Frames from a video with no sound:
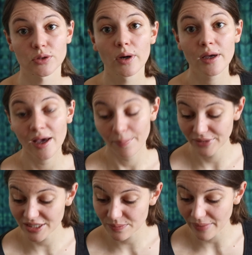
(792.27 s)
So
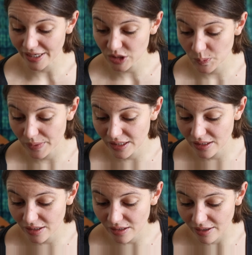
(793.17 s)
this might
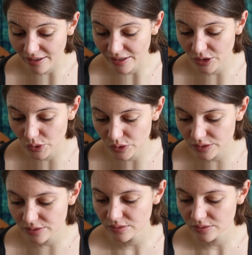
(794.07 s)
be a good